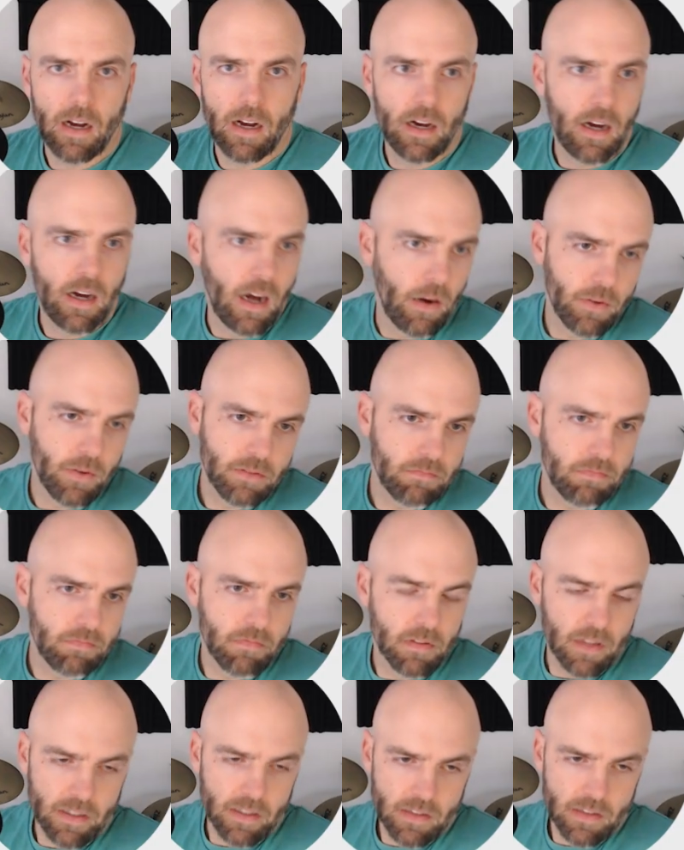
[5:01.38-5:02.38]
I would
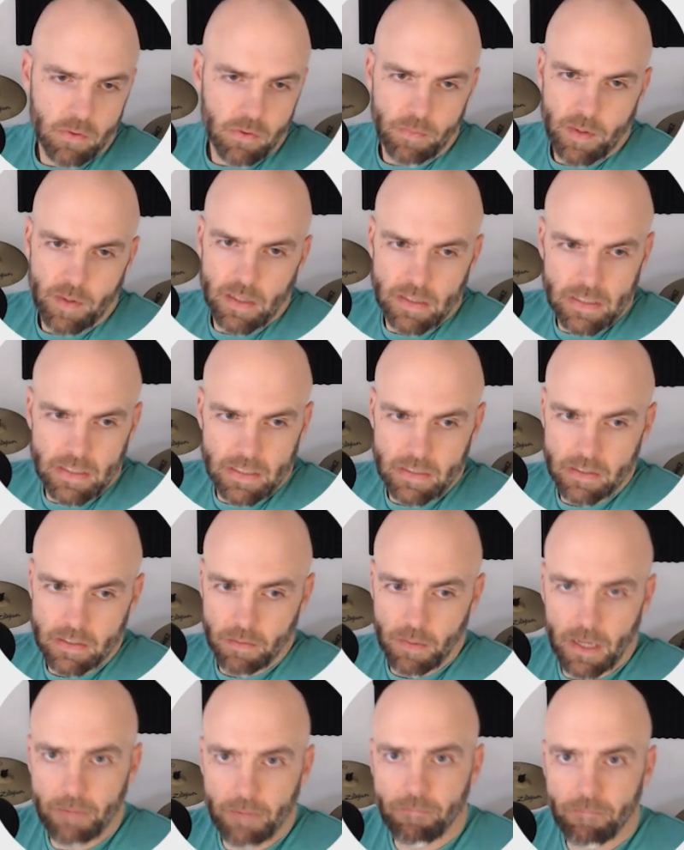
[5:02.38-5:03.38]
like, this would be a lead to
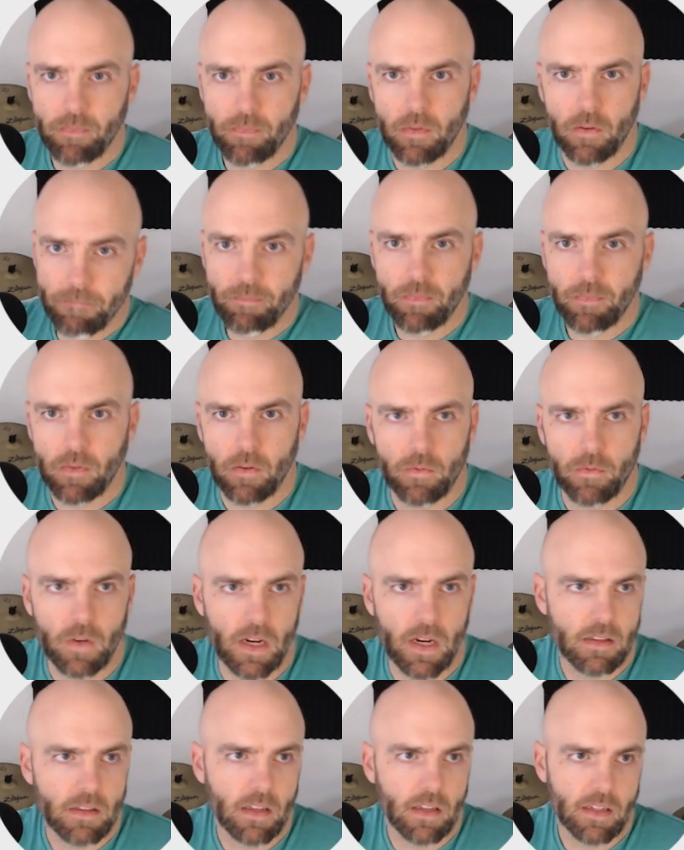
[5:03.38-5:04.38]
me,
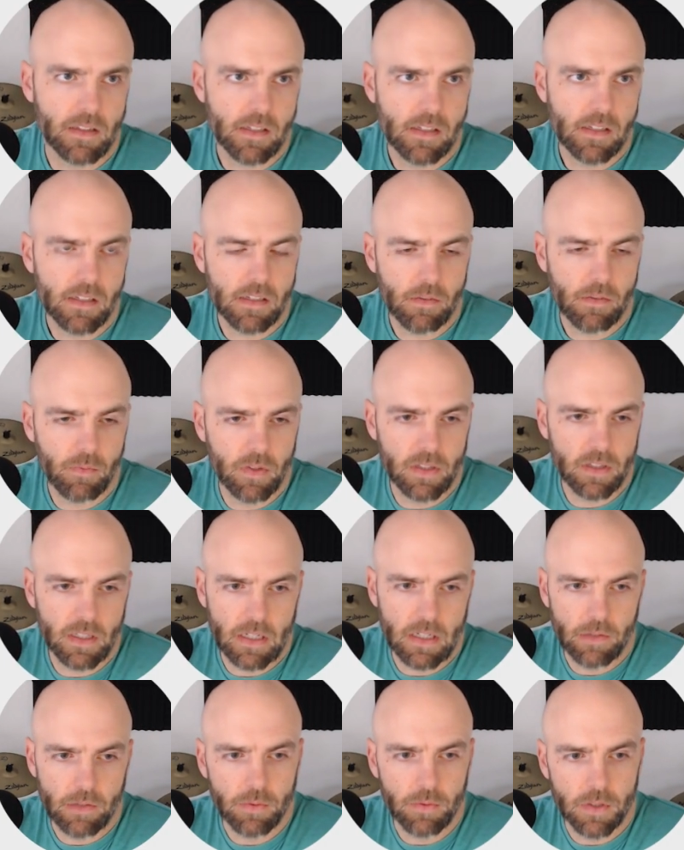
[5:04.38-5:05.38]
right? Like, this is someone that
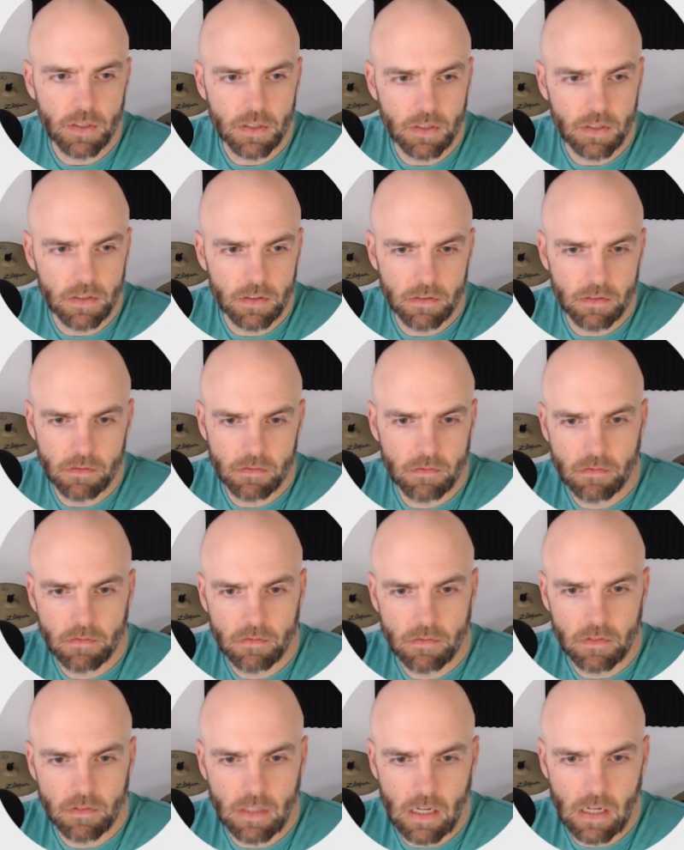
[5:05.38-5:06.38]
I would
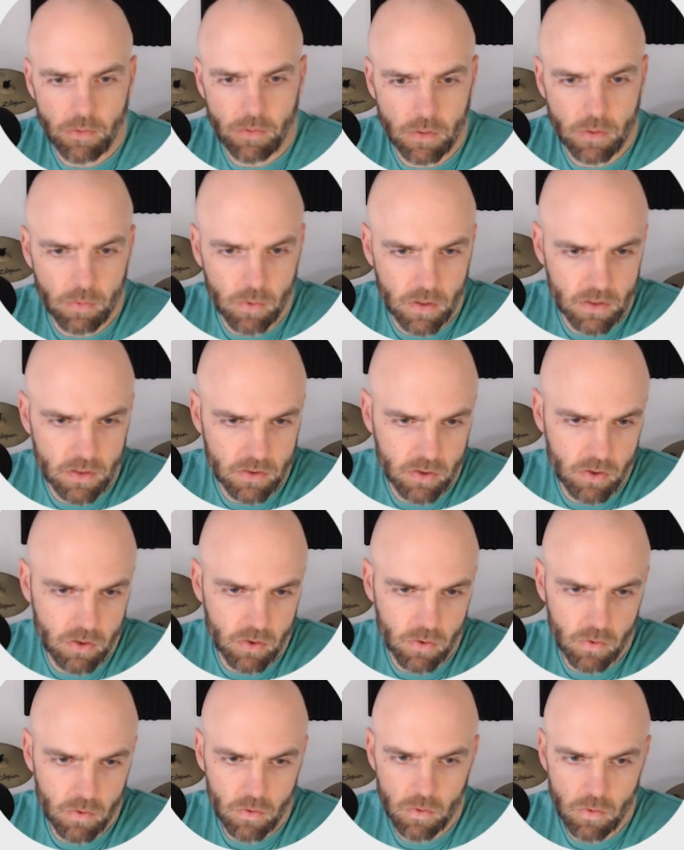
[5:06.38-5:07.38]
want
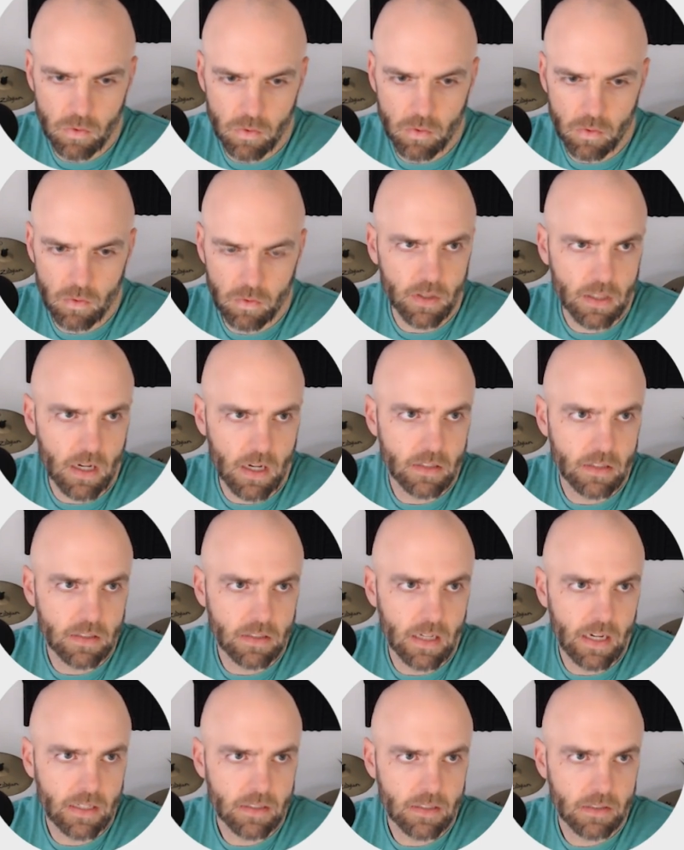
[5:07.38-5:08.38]
to
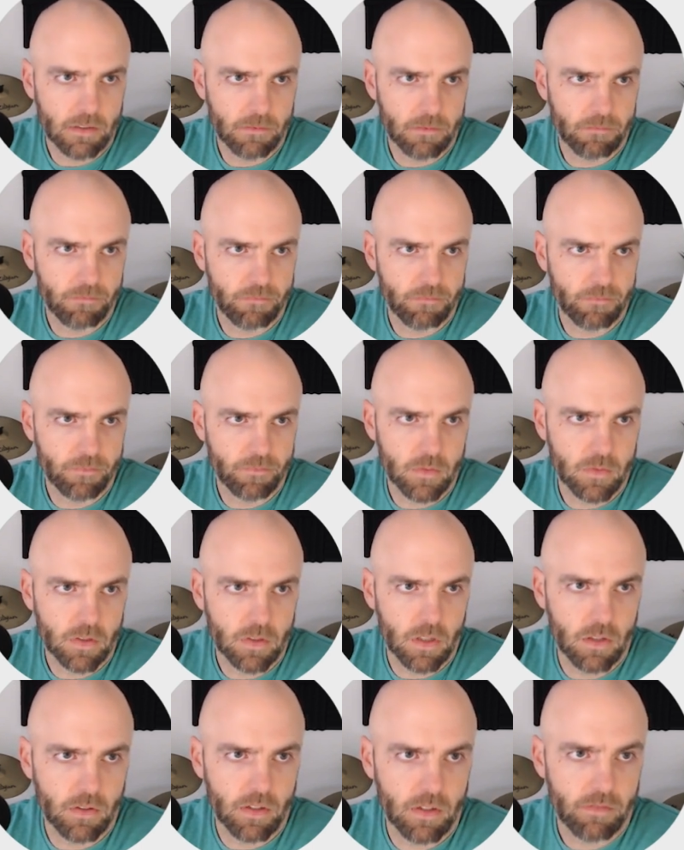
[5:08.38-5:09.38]
contact.
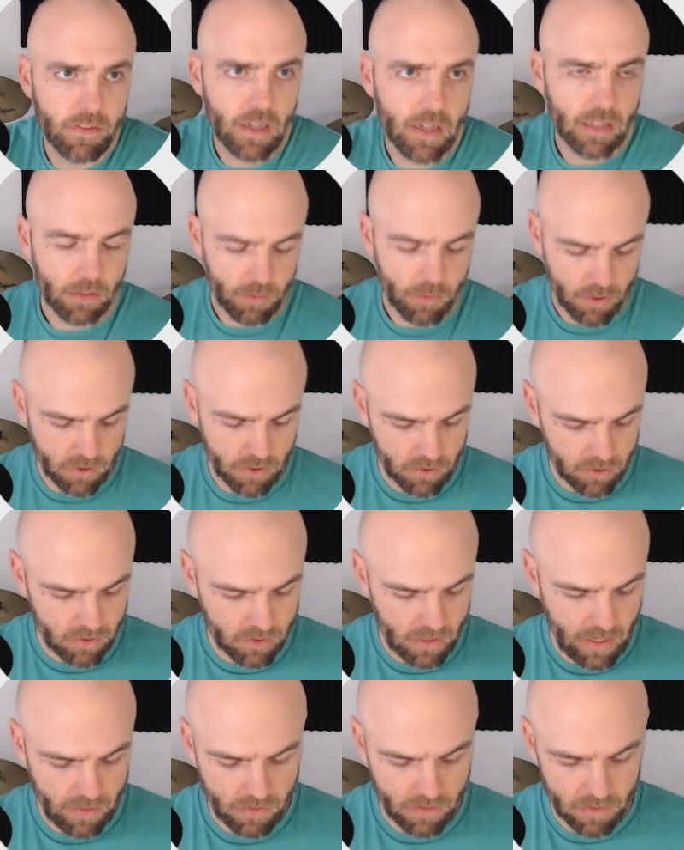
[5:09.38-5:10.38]
So, in fact, let me go ahead and
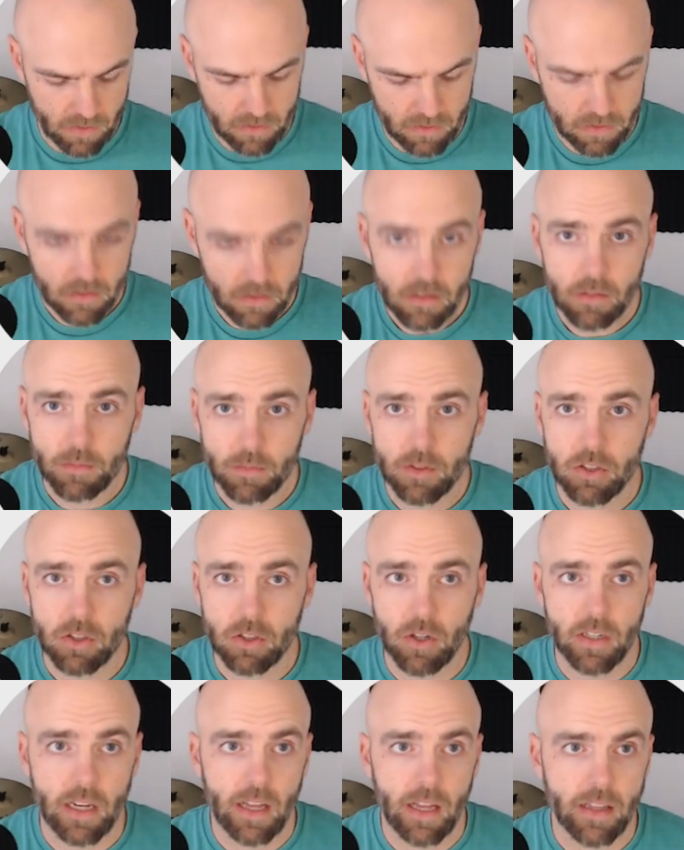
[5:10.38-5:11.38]
just add this. Let me just go
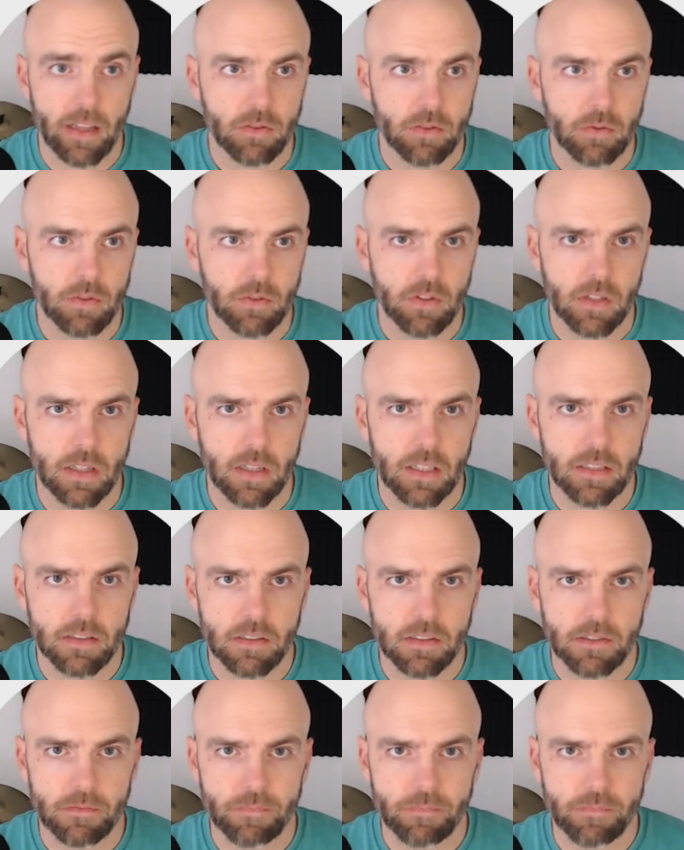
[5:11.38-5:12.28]
ahead and add this one to the list.